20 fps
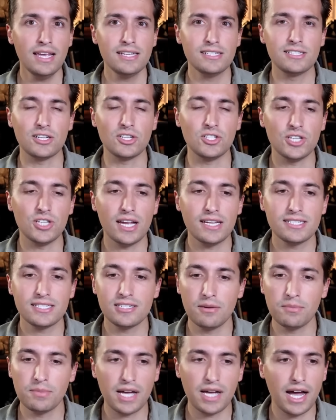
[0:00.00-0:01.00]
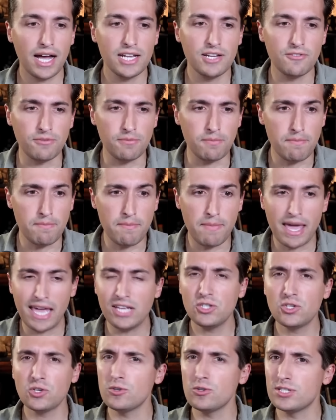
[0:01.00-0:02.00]
suggests some kind of
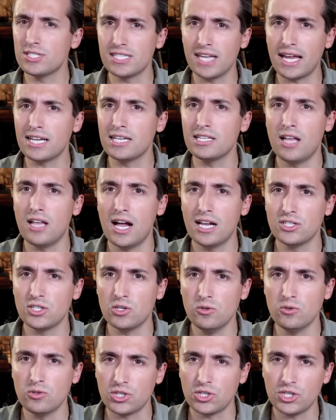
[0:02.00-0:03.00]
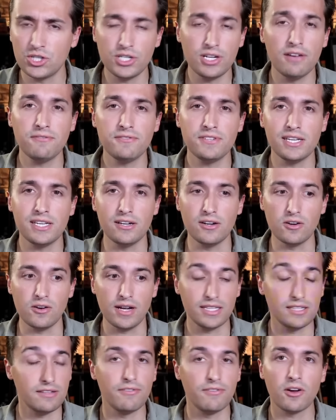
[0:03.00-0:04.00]
major psychological shift here
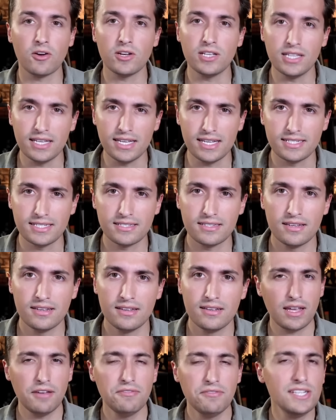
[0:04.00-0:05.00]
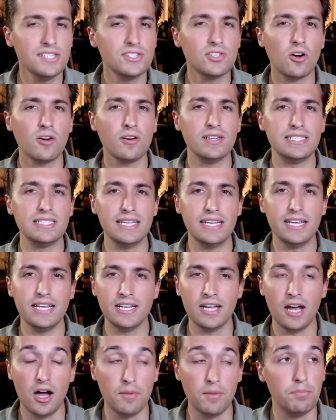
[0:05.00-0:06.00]
at the very least. If these are
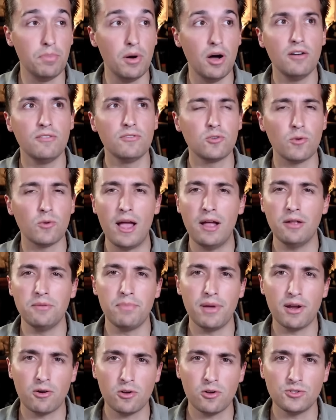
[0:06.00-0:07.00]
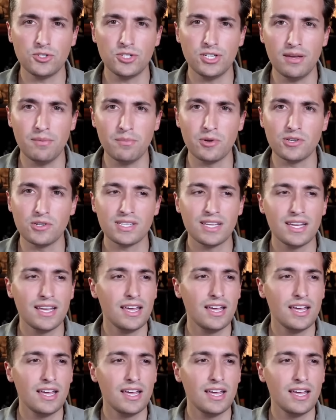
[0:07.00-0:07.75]
indeed above ground burial chambers,